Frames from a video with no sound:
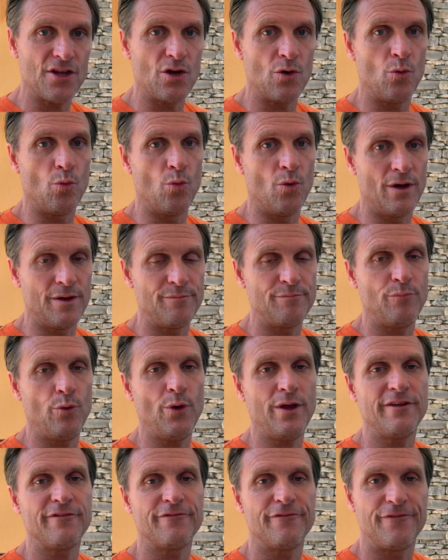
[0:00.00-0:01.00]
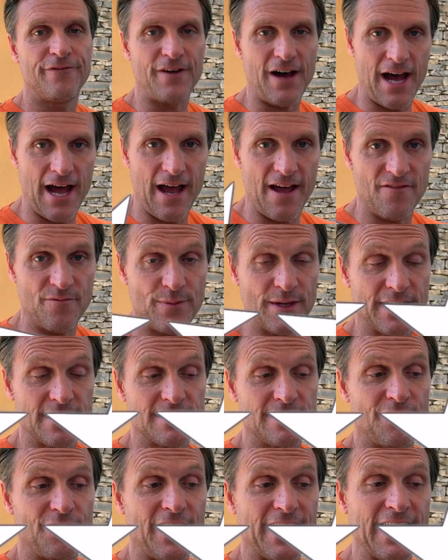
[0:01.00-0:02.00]
a 1.5
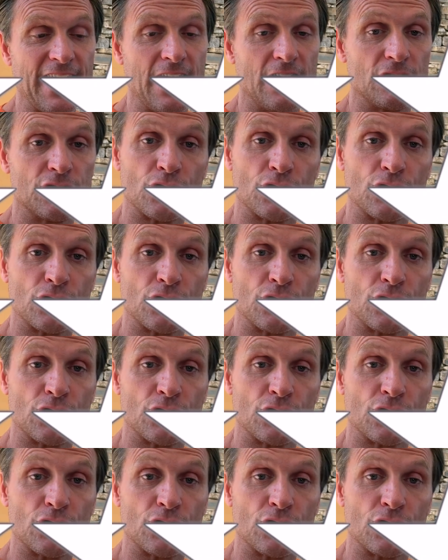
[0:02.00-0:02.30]
because if I can't